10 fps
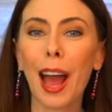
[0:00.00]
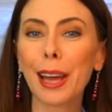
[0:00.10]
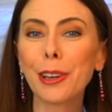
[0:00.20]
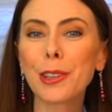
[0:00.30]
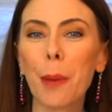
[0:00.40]

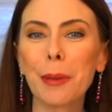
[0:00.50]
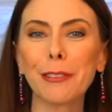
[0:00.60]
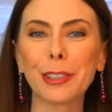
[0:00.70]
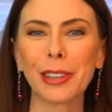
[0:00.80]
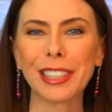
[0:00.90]
Add your topping of
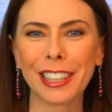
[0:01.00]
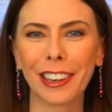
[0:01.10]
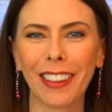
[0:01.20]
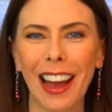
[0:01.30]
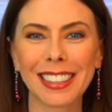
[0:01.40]
choice to your
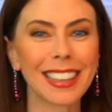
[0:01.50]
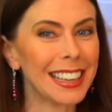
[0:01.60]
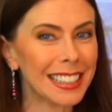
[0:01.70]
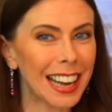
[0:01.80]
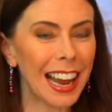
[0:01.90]
glass,
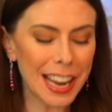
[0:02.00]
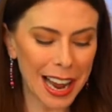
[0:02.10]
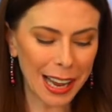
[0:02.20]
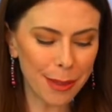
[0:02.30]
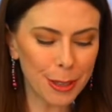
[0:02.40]
and today
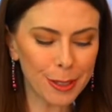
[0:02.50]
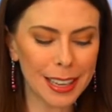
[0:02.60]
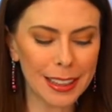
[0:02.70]
I'm using